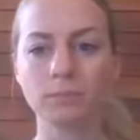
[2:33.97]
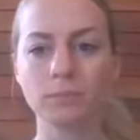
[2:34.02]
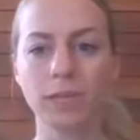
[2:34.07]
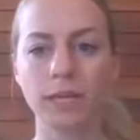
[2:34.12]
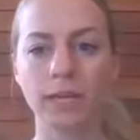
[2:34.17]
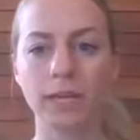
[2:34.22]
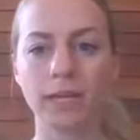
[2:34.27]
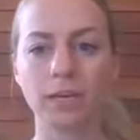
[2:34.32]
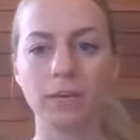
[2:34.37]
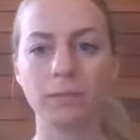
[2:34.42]

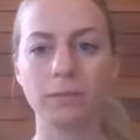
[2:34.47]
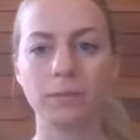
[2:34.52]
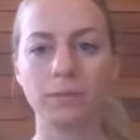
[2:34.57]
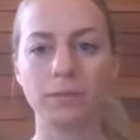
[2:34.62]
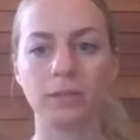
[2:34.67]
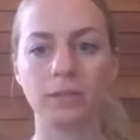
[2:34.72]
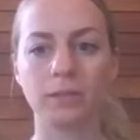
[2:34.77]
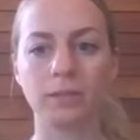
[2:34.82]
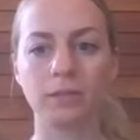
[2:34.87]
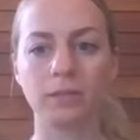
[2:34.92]
Again, I'll
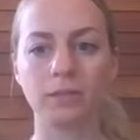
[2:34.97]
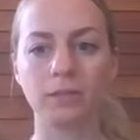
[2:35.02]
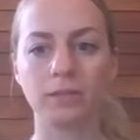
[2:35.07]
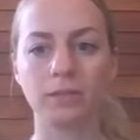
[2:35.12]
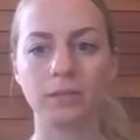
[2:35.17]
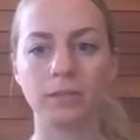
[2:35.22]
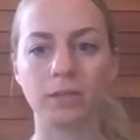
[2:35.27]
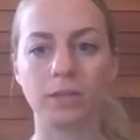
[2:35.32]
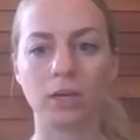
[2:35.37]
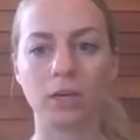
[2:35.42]
put the
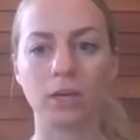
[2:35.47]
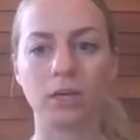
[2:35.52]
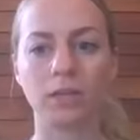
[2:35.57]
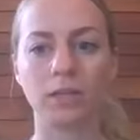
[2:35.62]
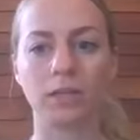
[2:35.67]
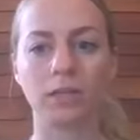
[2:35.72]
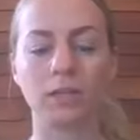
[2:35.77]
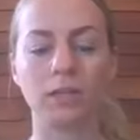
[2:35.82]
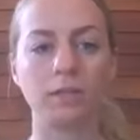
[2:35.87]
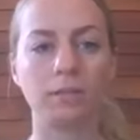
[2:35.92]
call
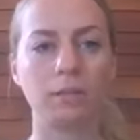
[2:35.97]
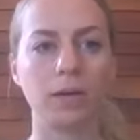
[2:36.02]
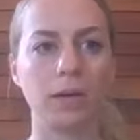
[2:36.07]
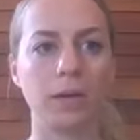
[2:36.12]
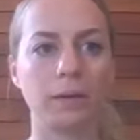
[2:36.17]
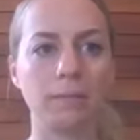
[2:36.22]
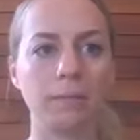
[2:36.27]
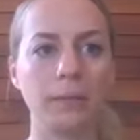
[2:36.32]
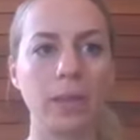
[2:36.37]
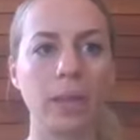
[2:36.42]
in
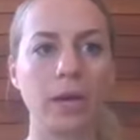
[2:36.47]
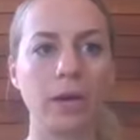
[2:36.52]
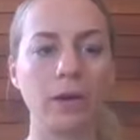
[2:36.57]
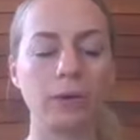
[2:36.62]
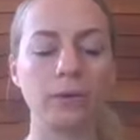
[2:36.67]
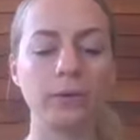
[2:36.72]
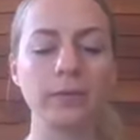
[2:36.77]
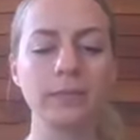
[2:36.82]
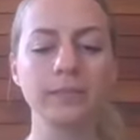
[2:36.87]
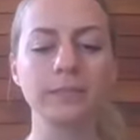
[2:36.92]

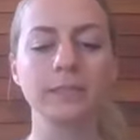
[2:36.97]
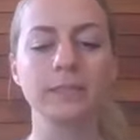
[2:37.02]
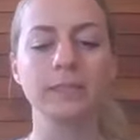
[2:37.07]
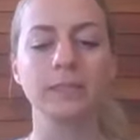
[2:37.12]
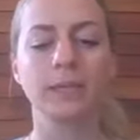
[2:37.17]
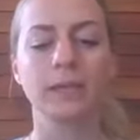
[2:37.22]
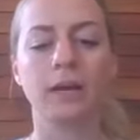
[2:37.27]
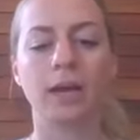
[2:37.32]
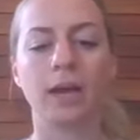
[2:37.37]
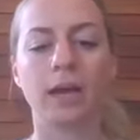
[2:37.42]
below.
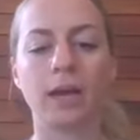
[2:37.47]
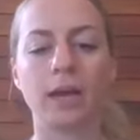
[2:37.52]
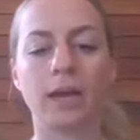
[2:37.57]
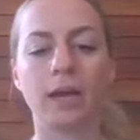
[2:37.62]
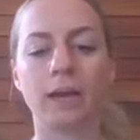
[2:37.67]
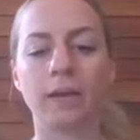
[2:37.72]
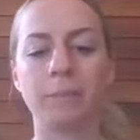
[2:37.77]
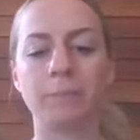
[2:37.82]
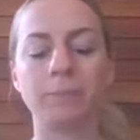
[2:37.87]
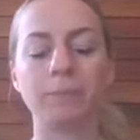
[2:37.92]

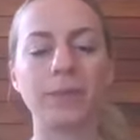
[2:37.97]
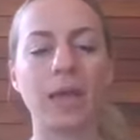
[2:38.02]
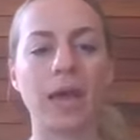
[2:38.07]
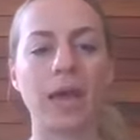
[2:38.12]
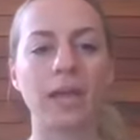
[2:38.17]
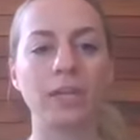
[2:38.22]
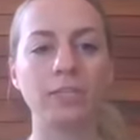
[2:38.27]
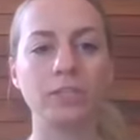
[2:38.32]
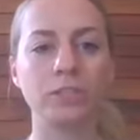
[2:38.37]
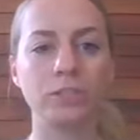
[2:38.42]

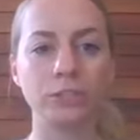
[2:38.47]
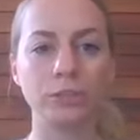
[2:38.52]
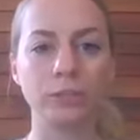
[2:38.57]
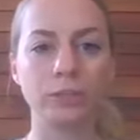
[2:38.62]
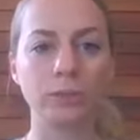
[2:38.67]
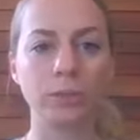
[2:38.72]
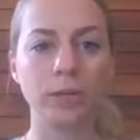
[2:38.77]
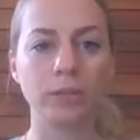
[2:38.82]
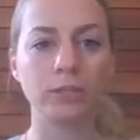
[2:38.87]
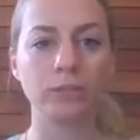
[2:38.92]
I
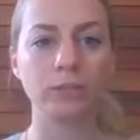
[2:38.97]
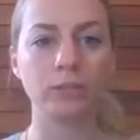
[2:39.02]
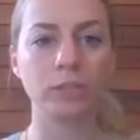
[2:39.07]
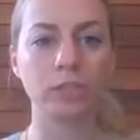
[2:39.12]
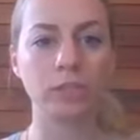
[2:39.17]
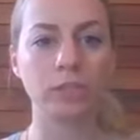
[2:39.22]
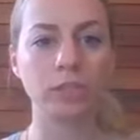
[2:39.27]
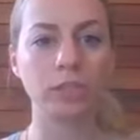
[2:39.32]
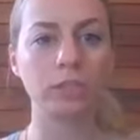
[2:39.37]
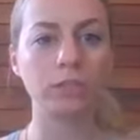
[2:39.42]
do a
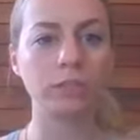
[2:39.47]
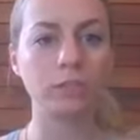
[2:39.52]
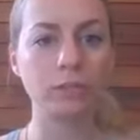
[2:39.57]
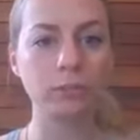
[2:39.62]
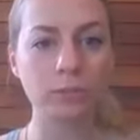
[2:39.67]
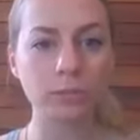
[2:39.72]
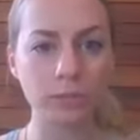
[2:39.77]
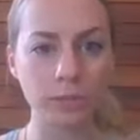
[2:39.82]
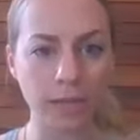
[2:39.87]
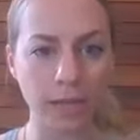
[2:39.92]
nutrition
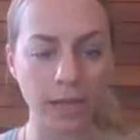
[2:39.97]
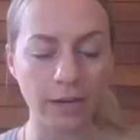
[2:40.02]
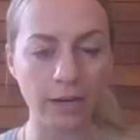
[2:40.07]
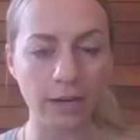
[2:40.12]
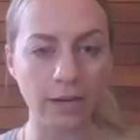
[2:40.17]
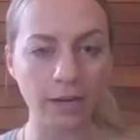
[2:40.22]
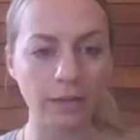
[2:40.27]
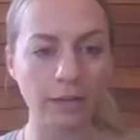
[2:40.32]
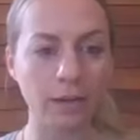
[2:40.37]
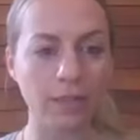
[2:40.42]

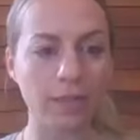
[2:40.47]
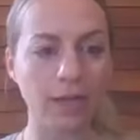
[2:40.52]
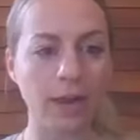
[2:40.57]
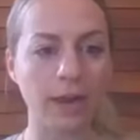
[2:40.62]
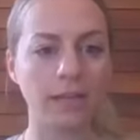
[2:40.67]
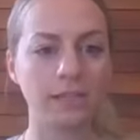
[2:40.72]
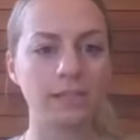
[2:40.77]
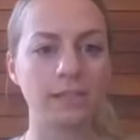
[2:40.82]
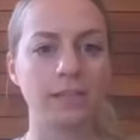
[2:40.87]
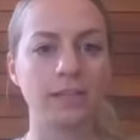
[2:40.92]
newsletter that
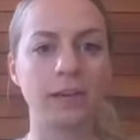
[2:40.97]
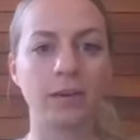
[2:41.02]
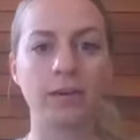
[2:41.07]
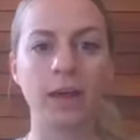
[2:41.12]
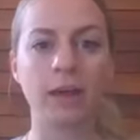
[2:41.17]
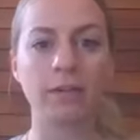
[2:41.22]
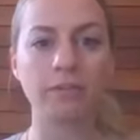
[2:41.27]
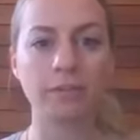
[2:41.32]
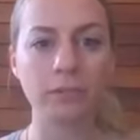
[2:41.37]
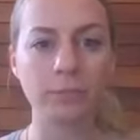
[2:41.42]
I send out
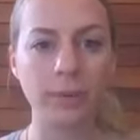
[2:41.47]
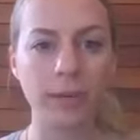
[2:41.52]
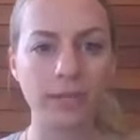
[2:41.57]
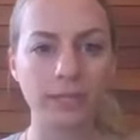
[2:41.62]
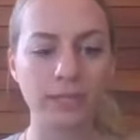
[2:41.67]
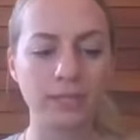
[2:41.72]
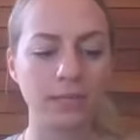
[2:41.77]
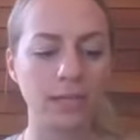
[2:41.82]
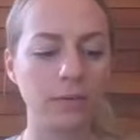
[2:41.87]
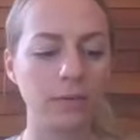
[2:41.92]
every
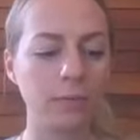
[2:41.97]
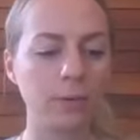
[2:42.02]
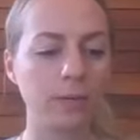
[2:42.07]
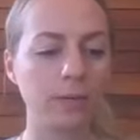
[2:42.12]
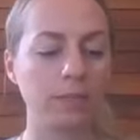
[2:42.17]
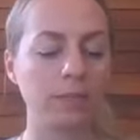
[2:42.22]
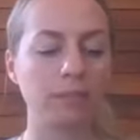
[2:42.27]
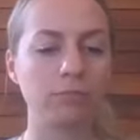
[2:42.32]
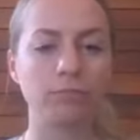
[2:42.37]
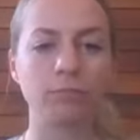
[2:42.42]
Wednesday
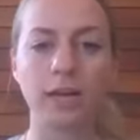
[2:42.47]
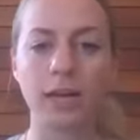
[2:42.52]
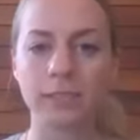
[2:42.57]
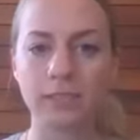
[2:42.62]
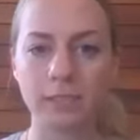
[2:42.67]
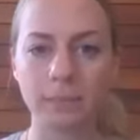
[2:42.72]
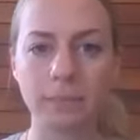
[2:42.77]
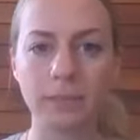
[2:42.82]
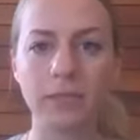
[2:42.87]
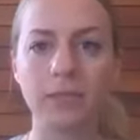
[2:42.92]
with
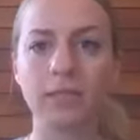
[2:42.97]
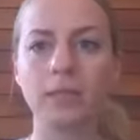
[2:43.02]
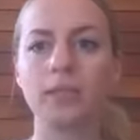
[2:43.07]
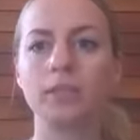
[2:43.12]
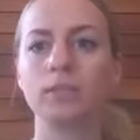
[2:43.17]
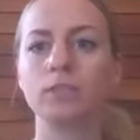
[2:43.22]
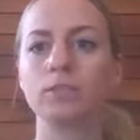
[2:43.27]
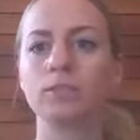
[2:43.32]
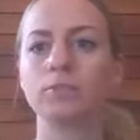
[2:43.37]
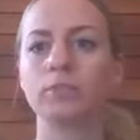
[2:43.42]

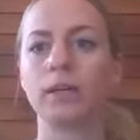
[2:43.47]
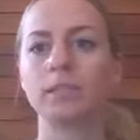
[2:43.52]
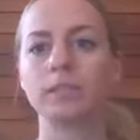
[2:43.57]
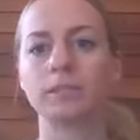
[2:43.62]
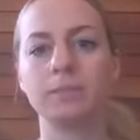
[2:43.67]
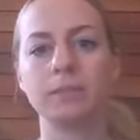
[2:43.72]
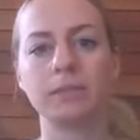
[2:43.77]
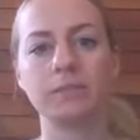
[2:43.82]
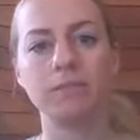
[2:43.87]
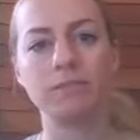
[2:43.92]
recipes,
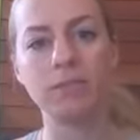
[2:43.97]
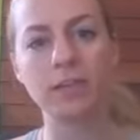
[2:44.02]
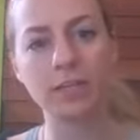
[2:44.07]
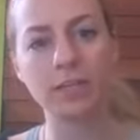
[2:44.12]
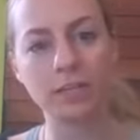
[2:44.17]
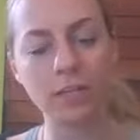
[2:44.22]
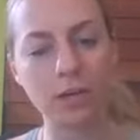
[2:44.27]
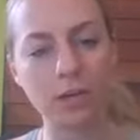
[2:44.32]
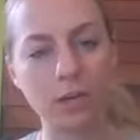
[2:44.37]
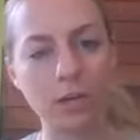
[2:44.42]
recipe
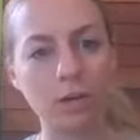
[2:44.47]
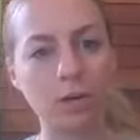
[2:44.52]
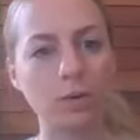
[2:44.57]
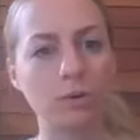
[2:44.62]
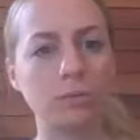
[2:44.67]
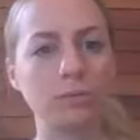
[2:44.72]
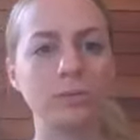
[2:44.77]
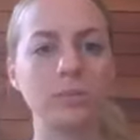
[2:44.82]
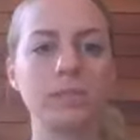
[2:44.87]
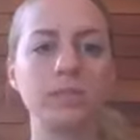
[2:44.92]

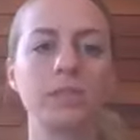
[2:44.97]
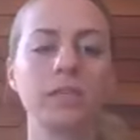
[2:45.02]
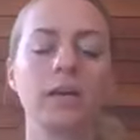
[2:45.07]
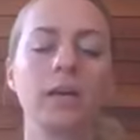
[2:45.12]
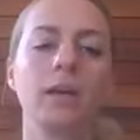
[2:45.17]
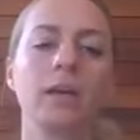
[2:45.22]
videos,